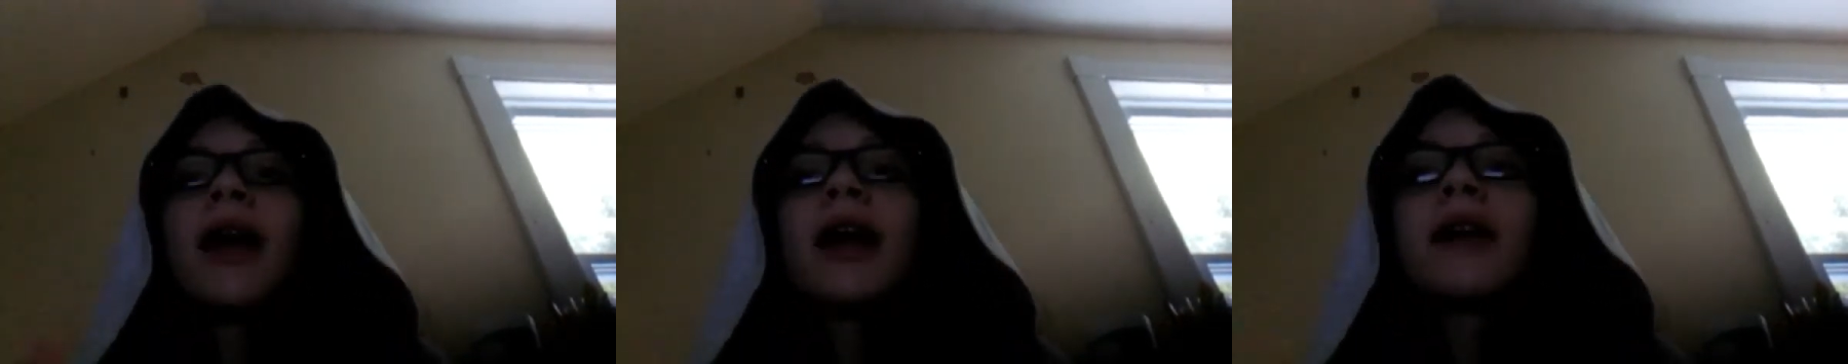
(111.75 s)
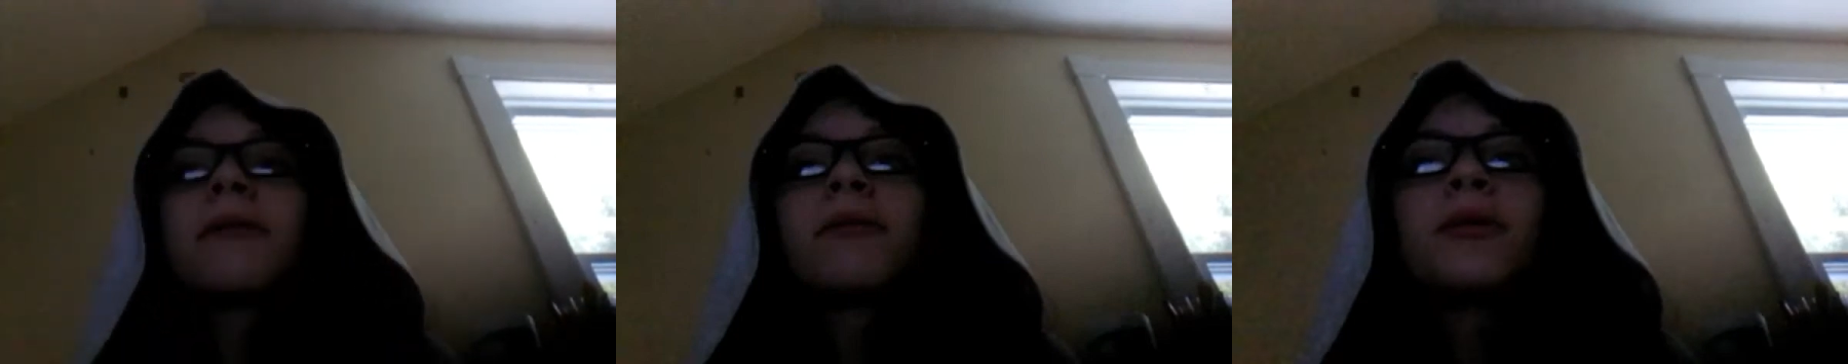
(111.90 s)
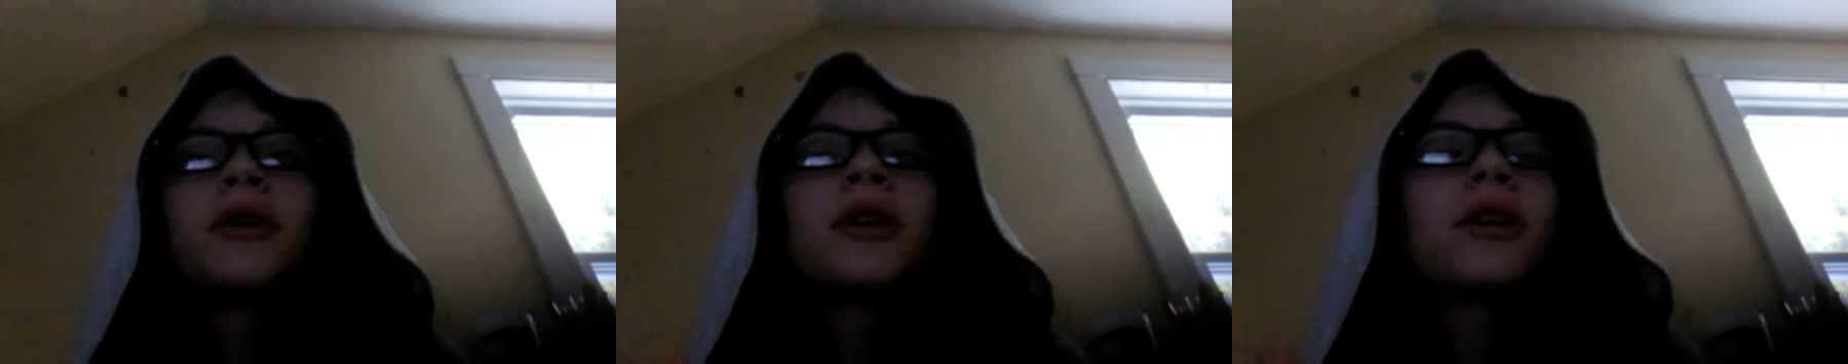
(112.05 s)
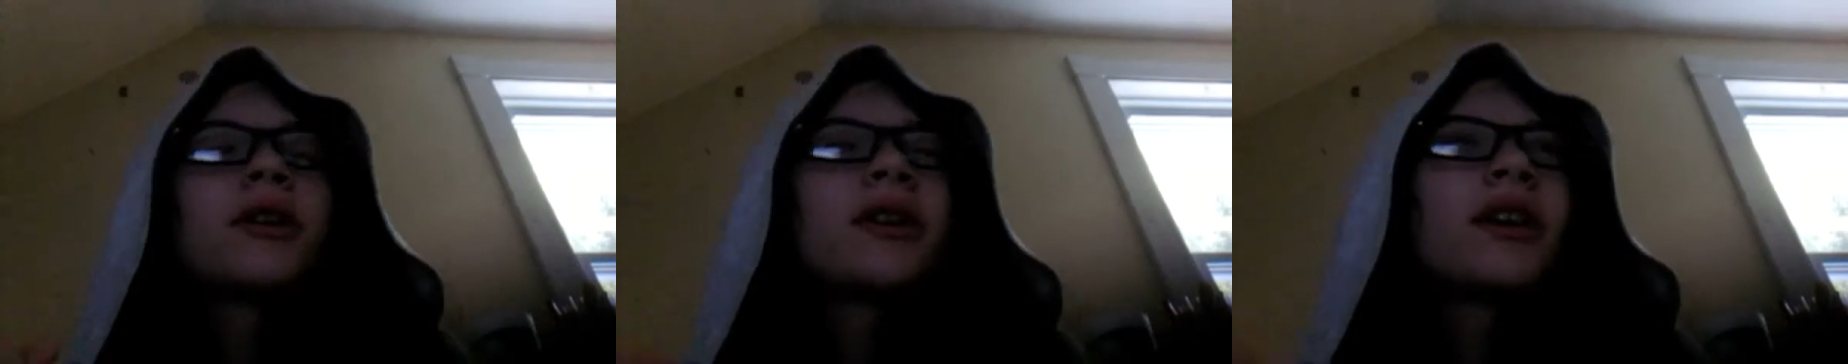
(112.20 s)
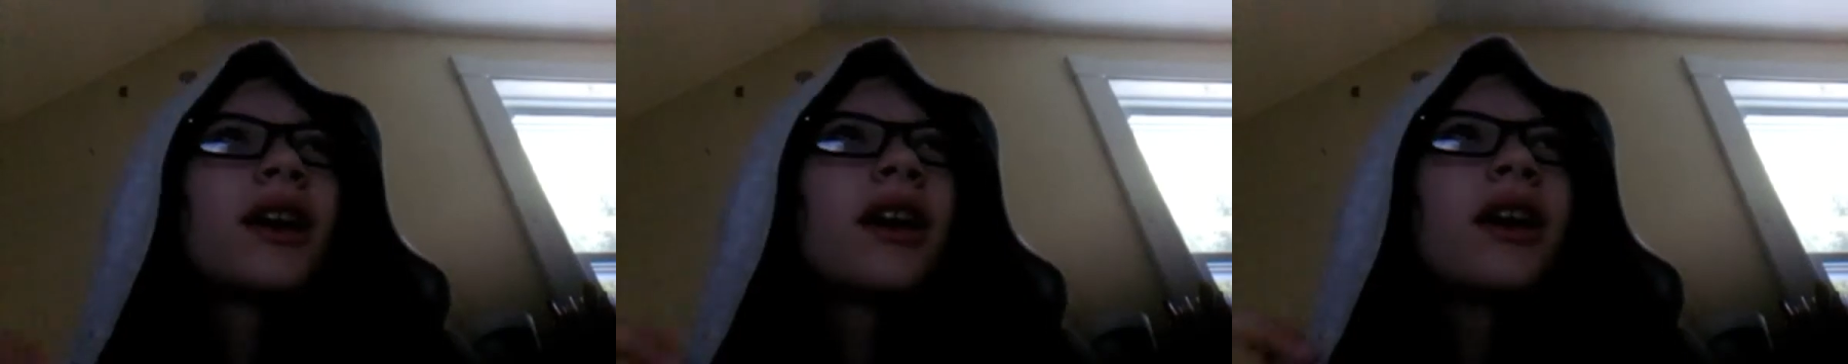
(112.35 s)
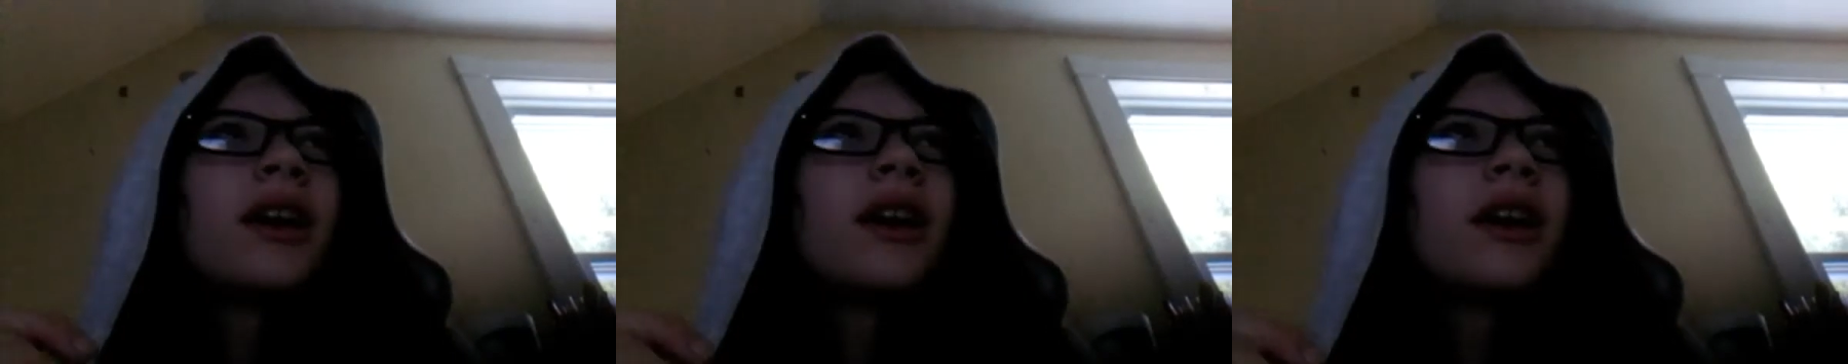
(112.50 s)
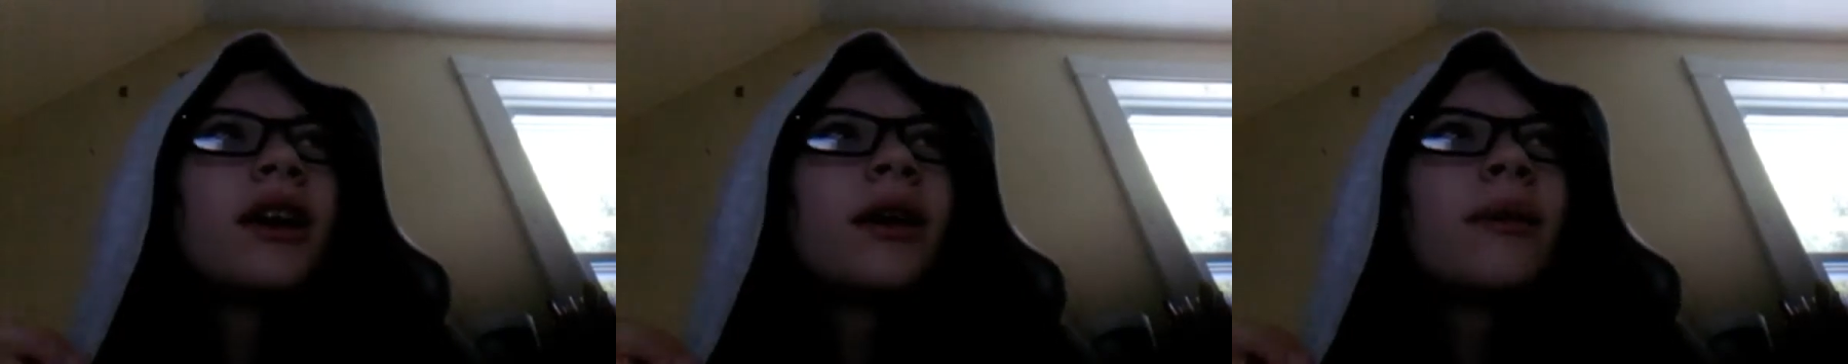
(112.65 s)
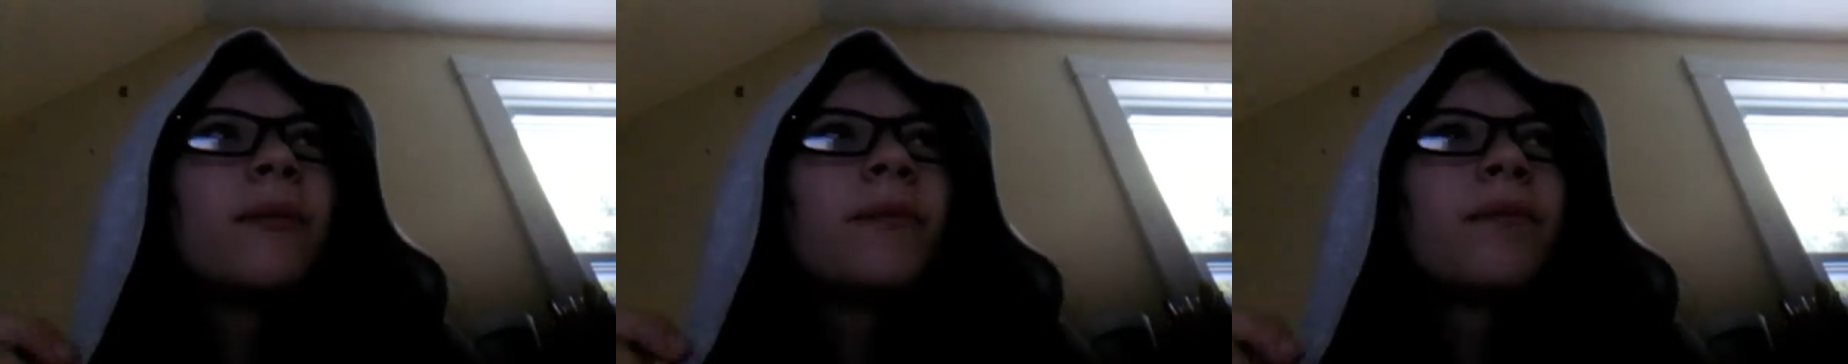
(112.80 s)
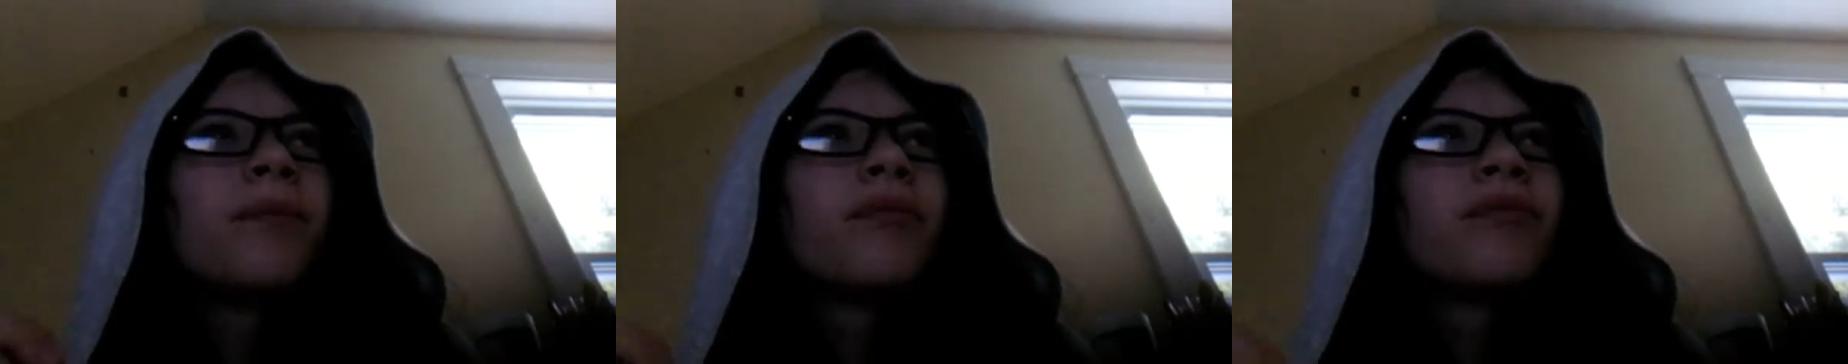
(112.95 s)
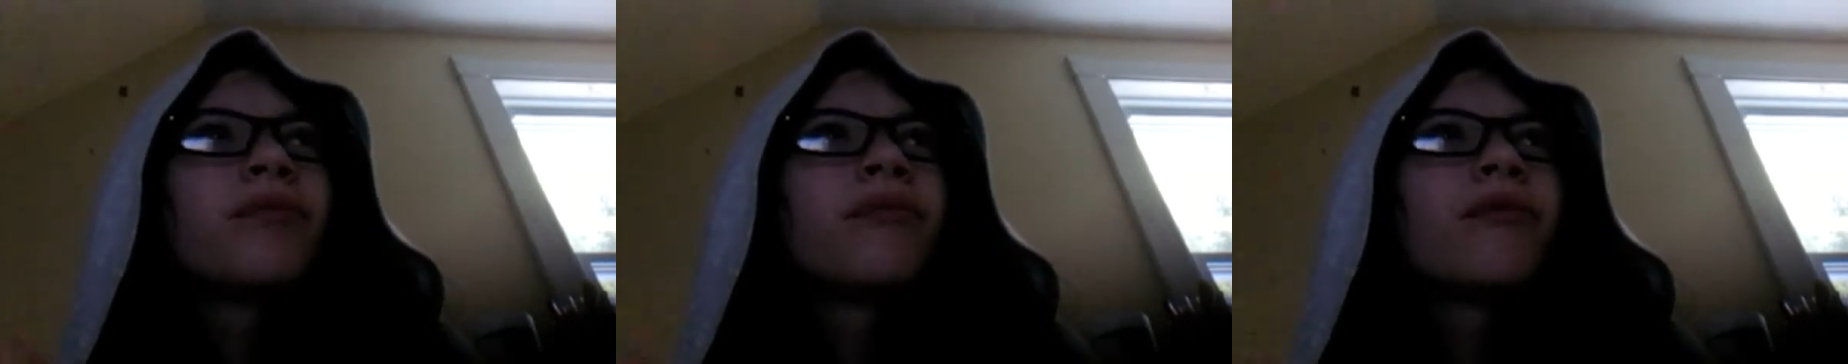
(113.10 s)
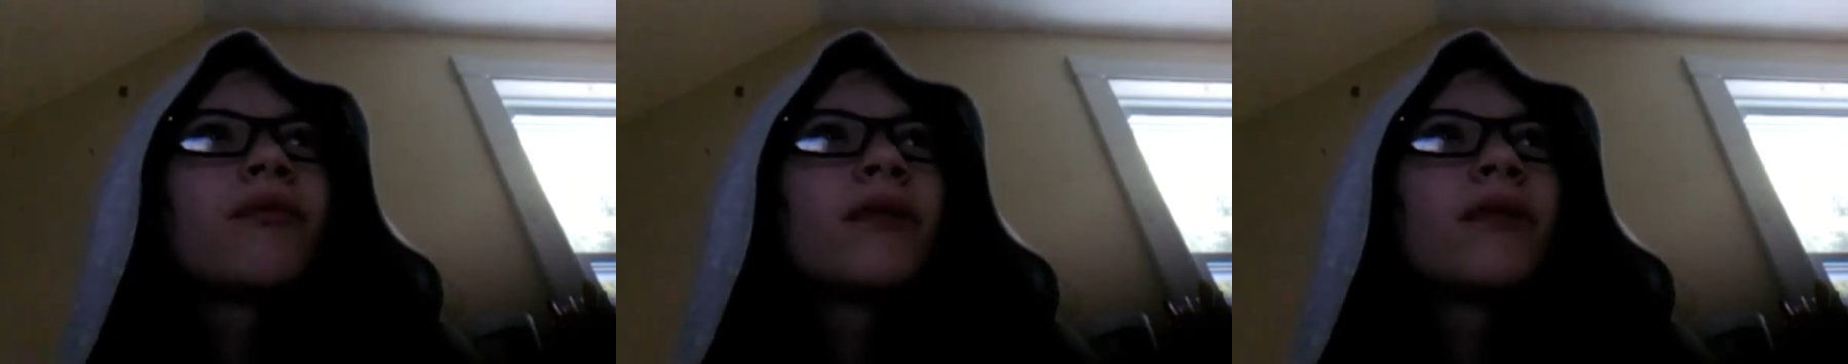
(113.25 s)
MacBook, um,